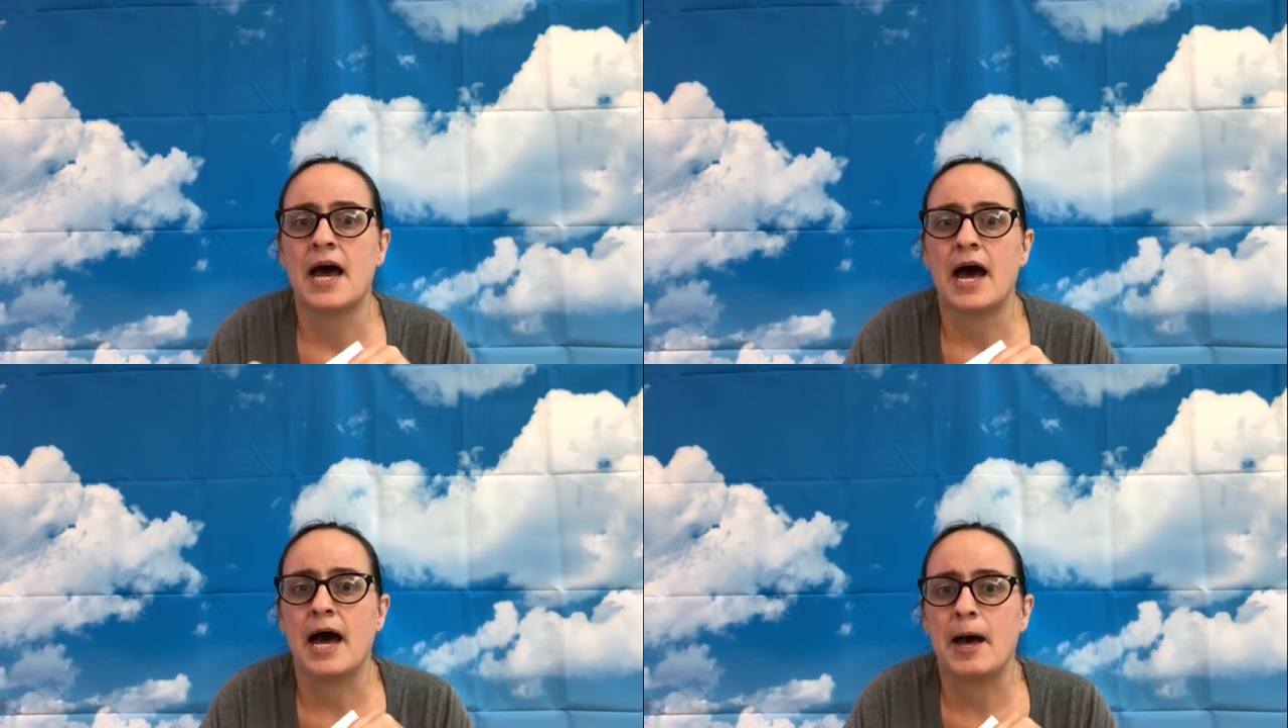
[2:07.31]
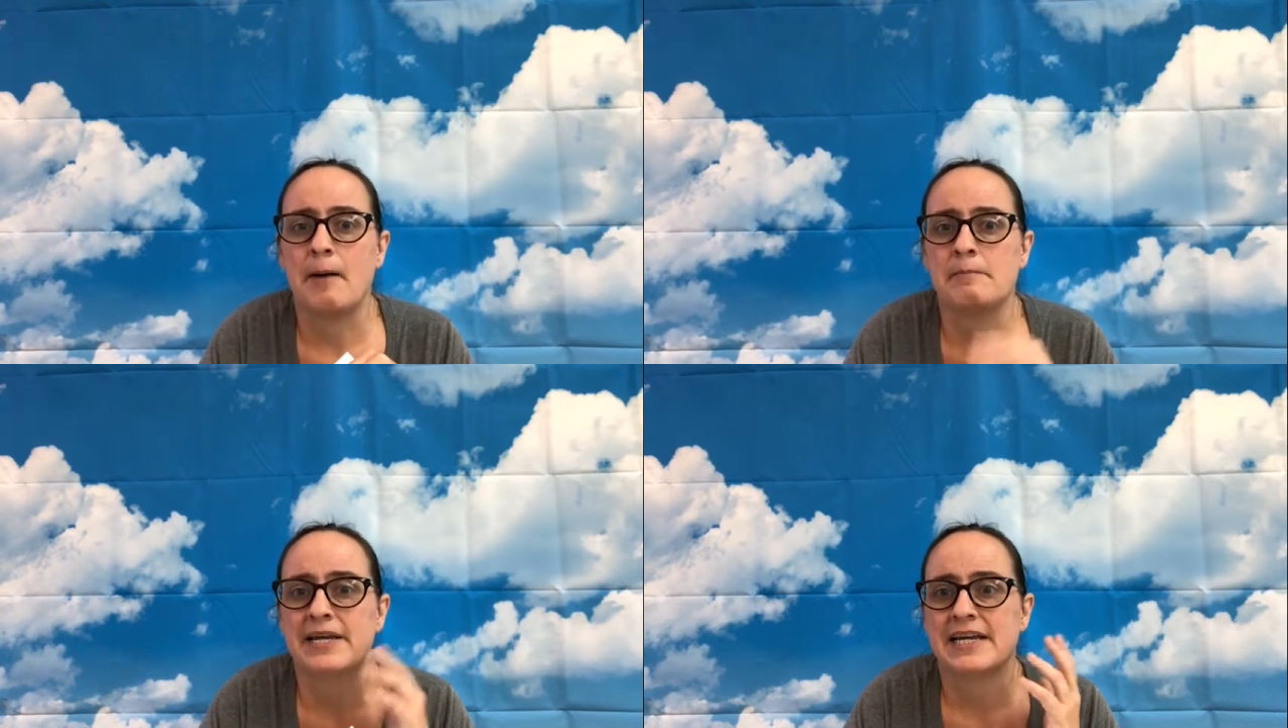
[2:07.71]

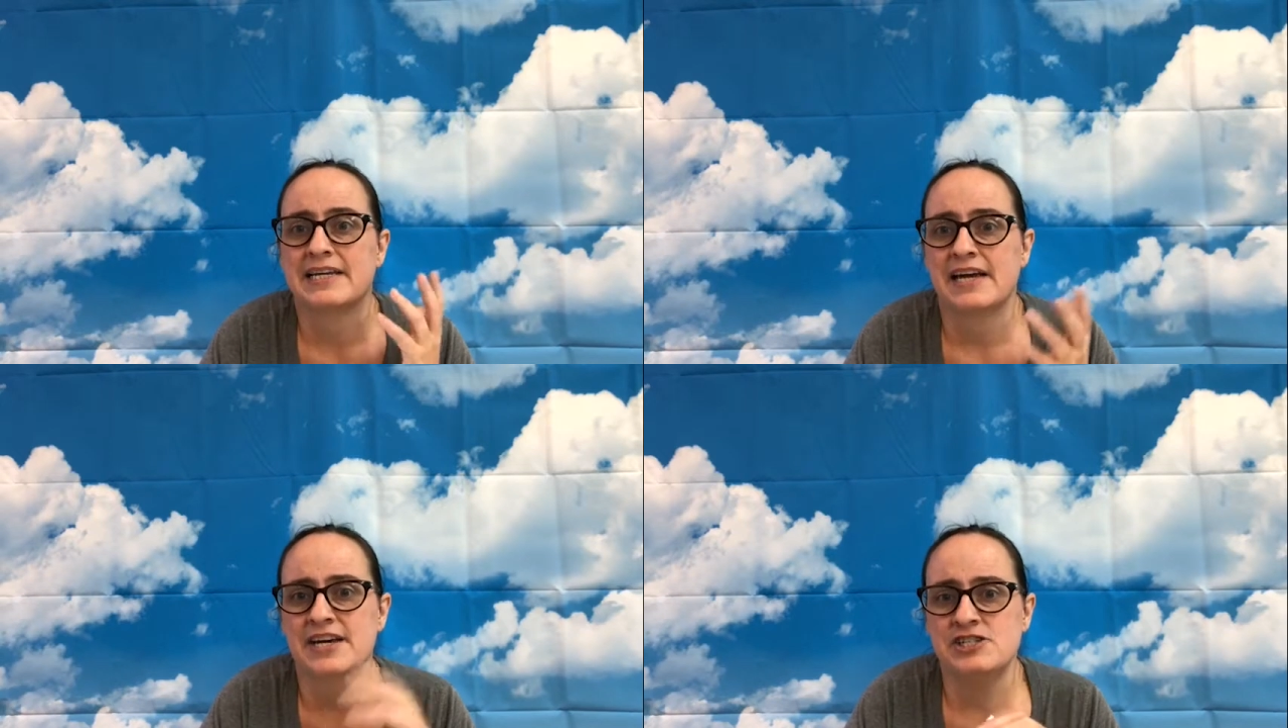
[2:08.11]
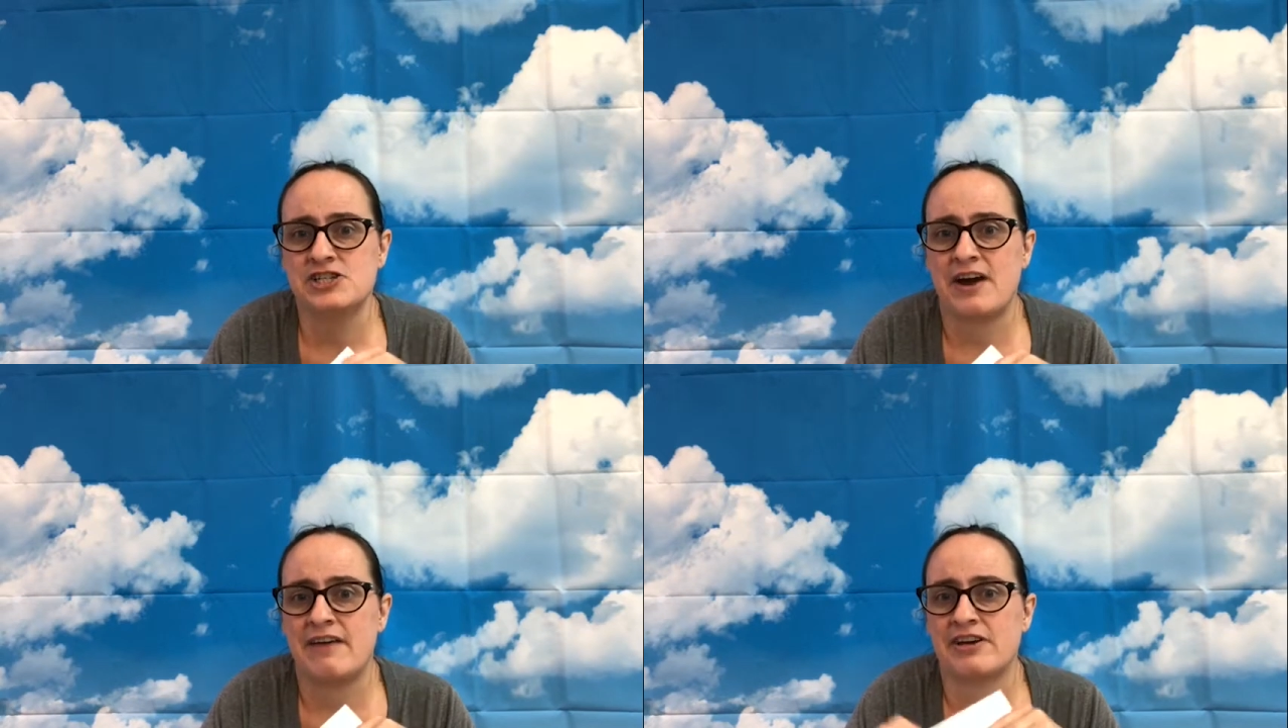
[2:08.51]
But in case you're
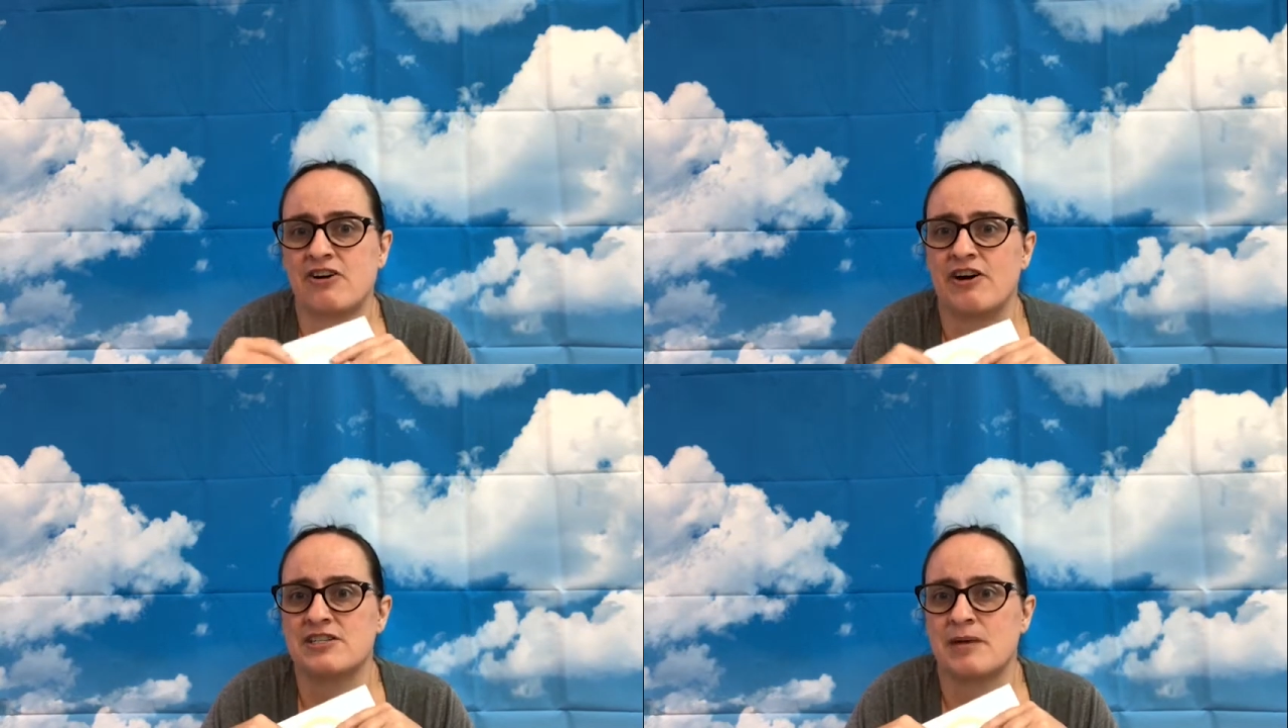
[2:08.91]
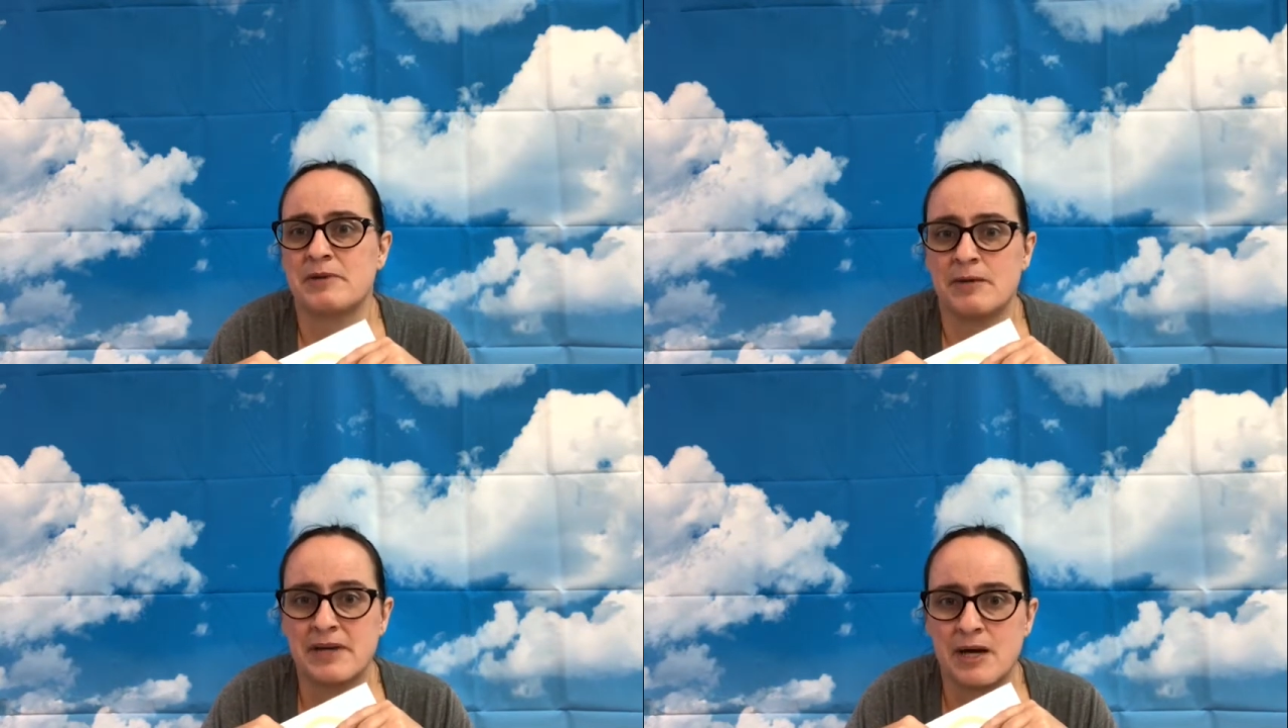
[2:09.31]
having a hard time
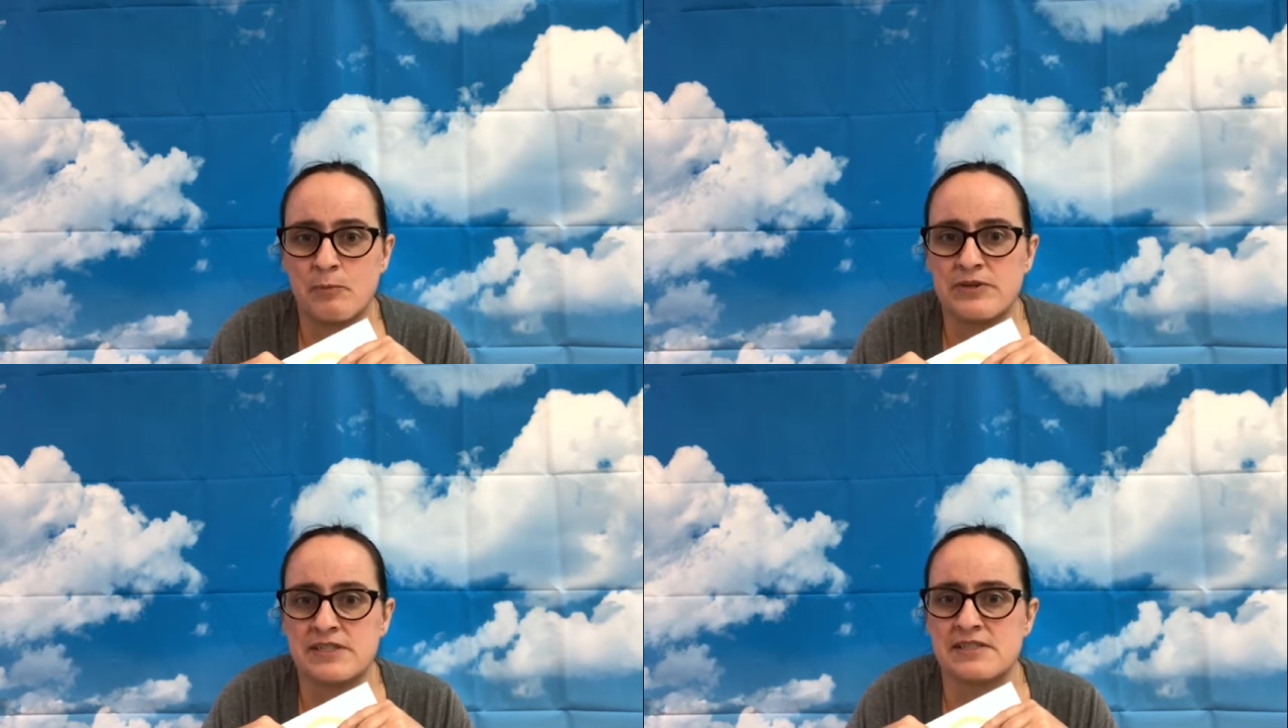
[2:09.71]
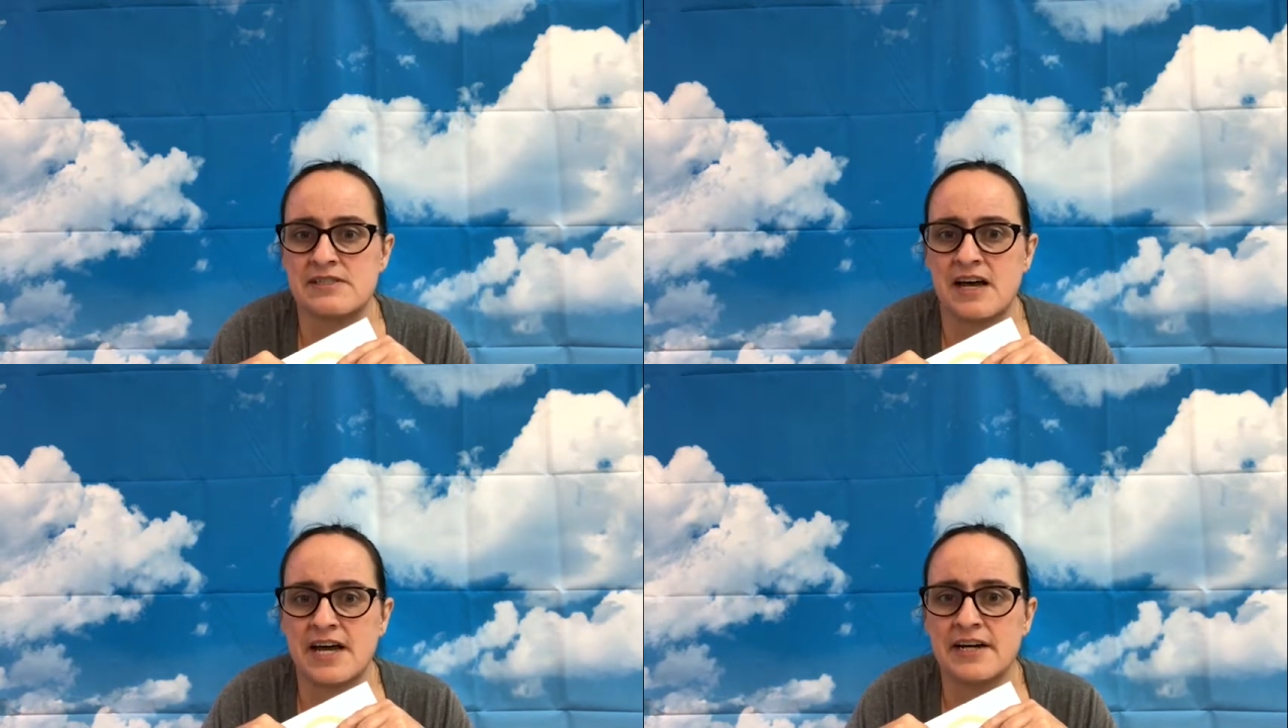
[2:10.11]
coming up with a
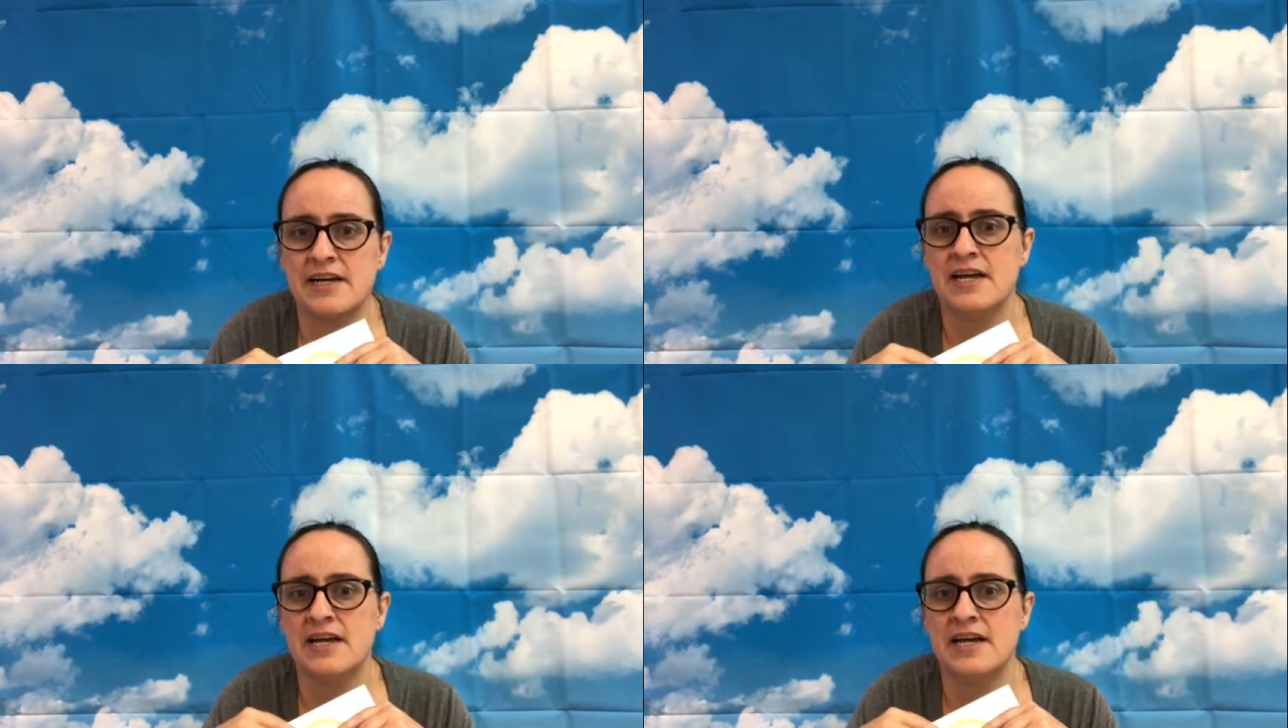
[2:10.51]
design,